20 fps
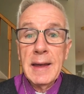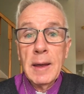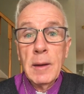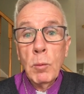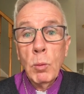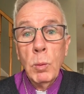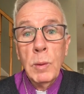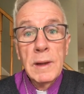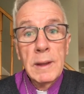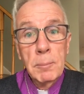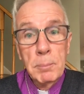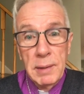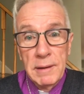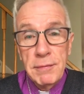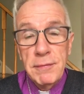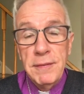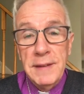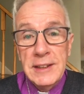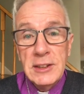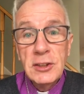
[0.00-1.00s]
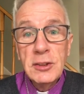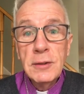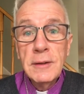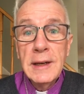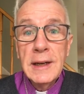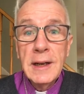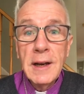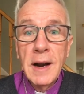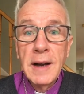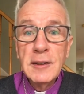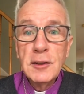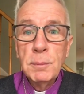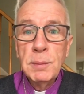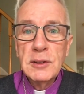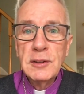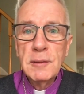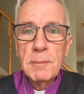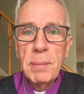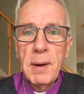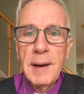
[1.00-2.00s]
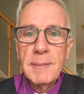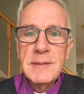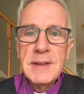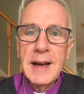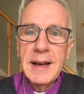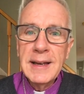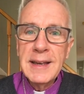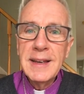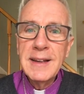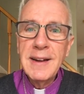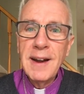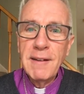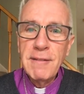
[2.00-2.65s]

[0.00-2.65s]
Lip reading: we'll be featuring Archbishop Bob Duncan,